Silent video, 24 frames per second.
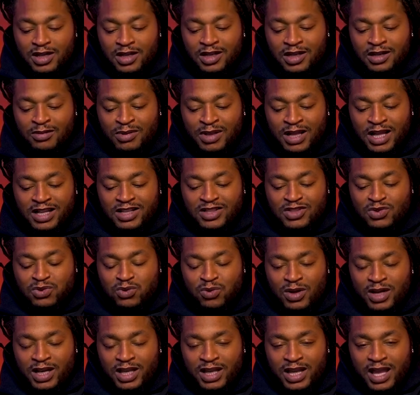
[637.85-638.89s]
It'll be like
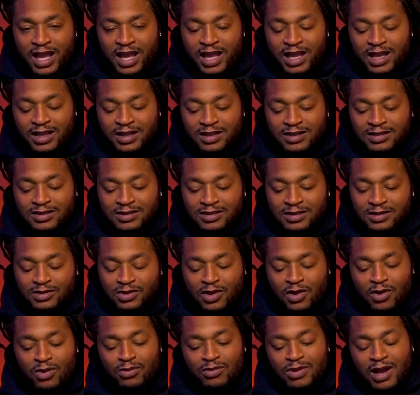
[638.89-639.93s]
28.
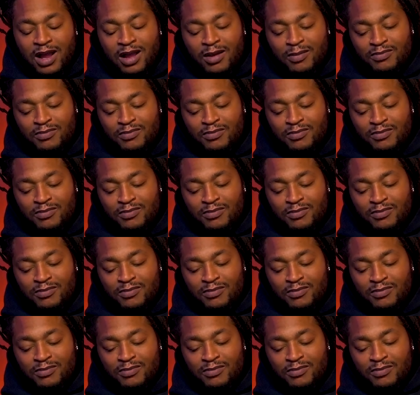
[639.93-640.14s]
No,